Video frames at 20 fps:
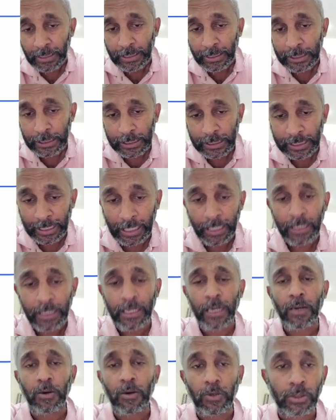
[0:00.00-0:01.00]
Still
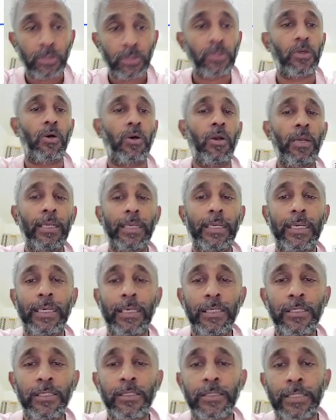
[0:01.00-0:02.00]
the control
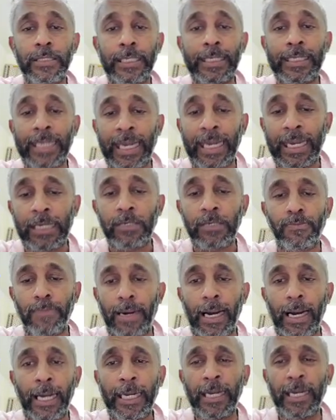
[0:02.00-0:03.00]
is retained
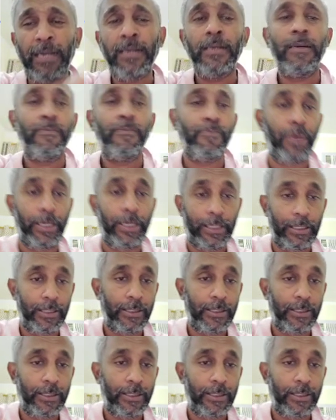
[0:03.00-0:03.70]
by parent.